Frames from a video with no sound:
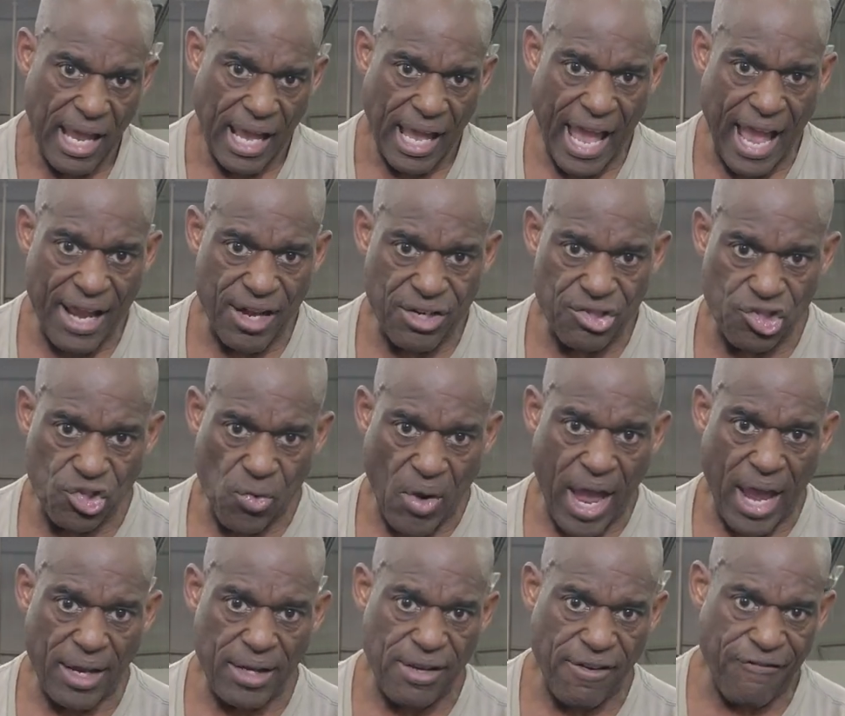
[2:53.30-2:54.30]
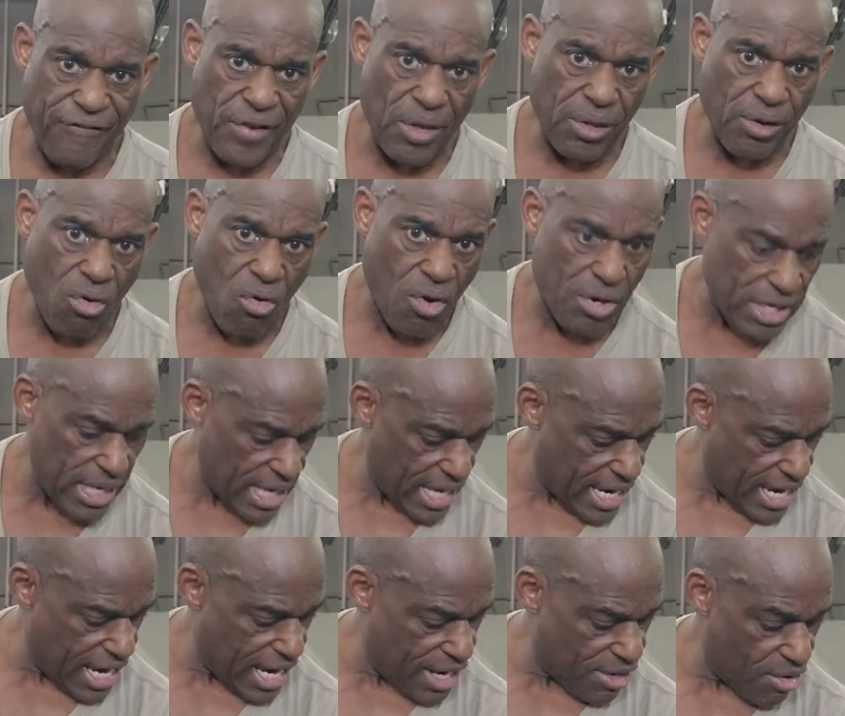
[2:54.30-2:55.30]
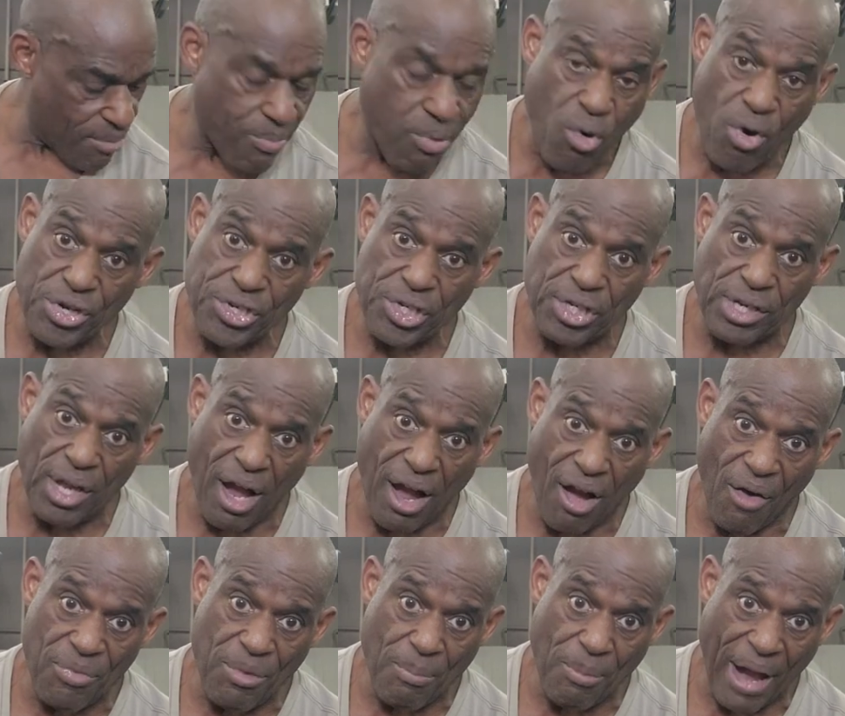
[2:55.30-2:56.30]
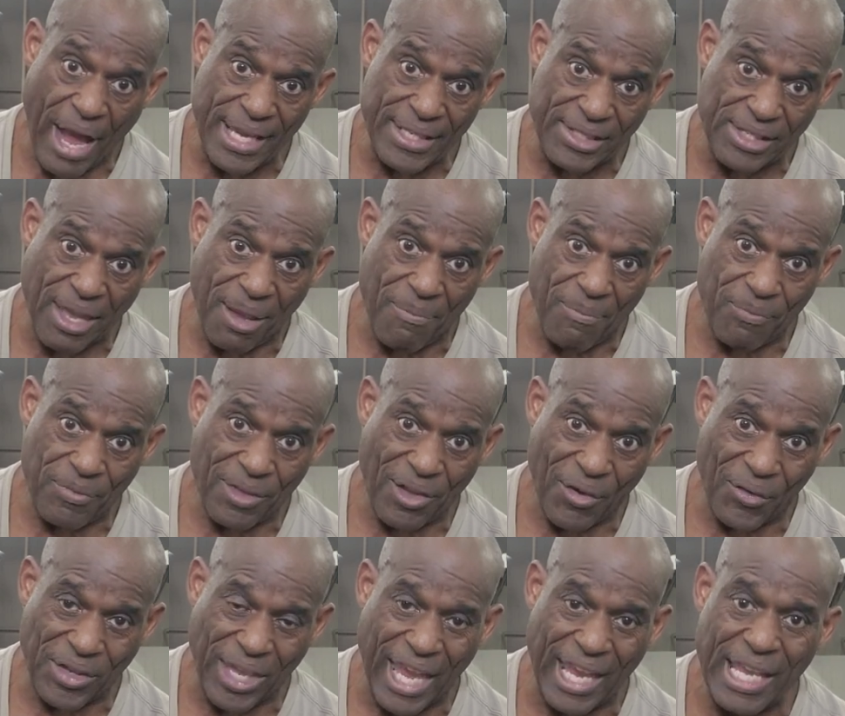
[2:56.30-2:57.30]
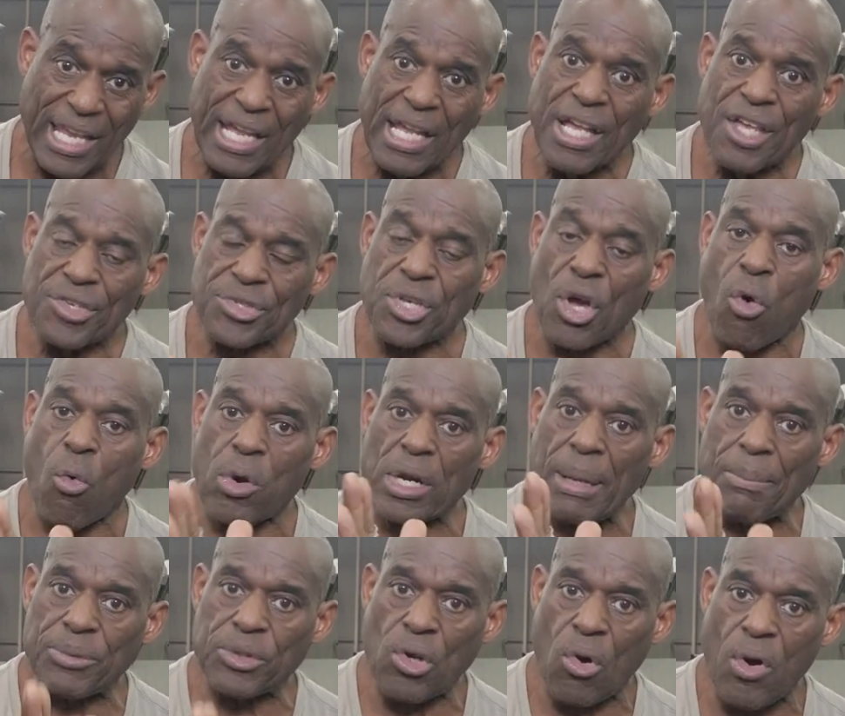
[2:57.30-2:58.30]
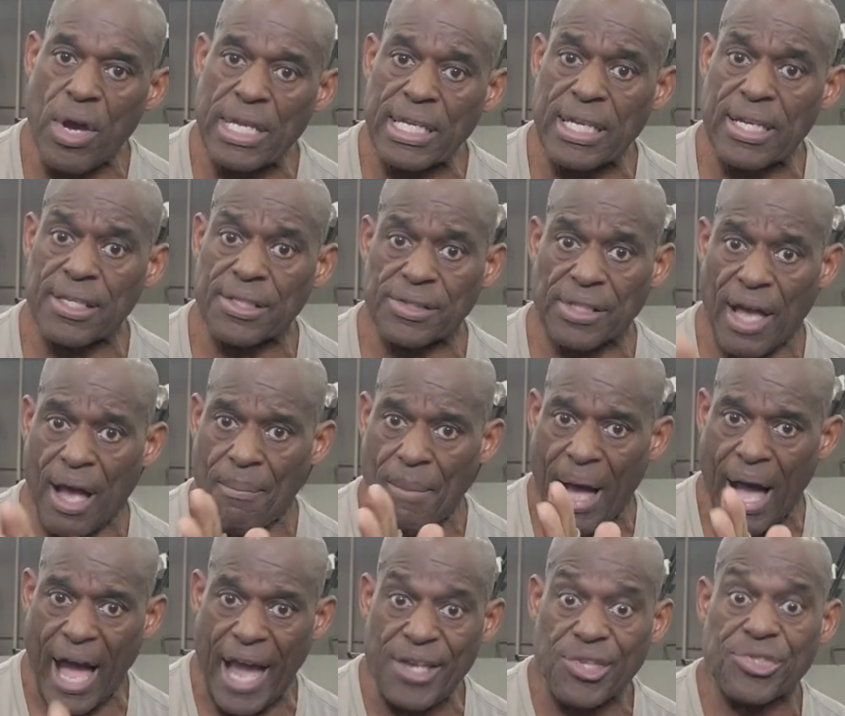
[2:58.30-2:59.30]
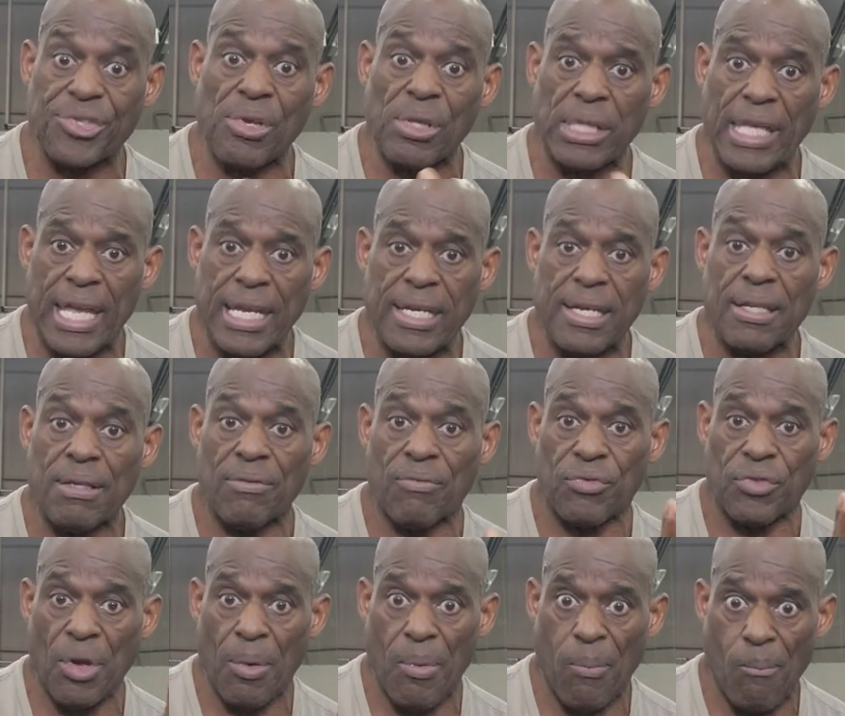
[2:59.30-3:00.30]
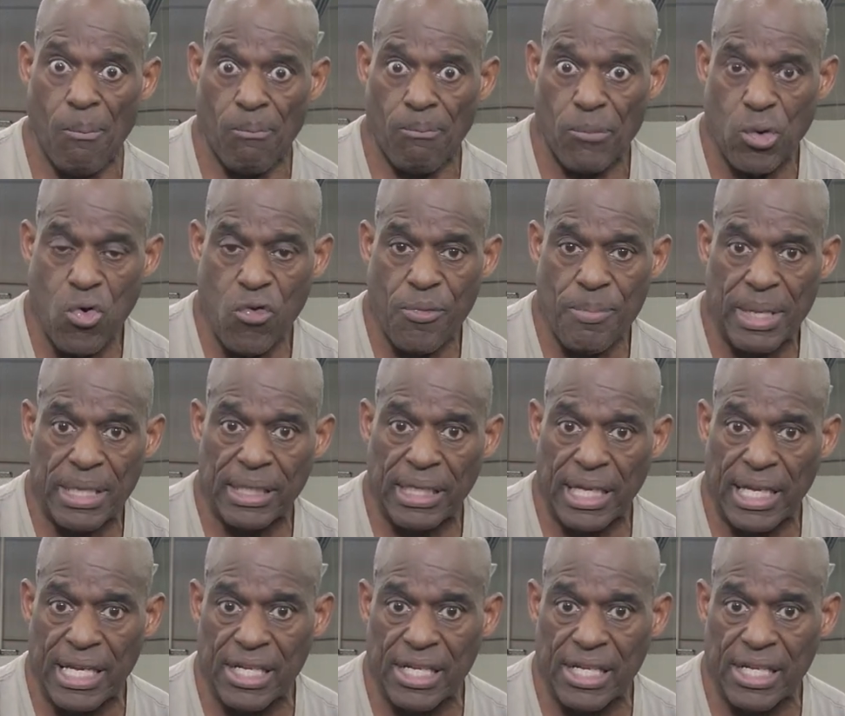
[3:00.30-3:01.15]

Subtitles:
and contract, you feel it on the inner portion of the bicep, okay? So what I'm doing is I'm isolating the movement